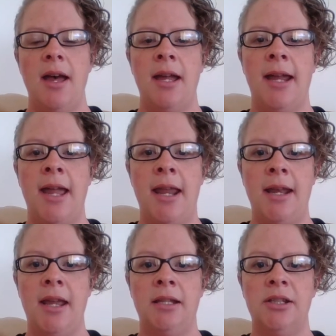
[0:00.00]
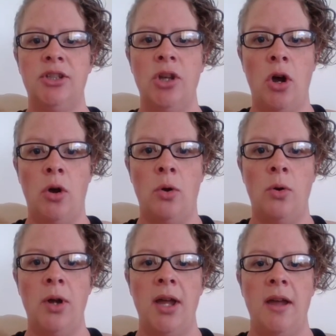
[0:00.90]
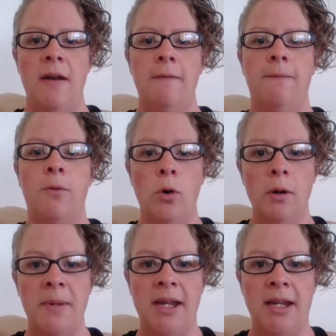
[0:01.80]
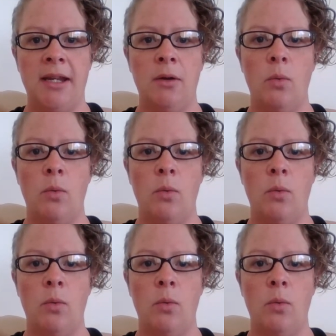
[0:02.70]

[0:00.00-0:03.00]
again. And so for me,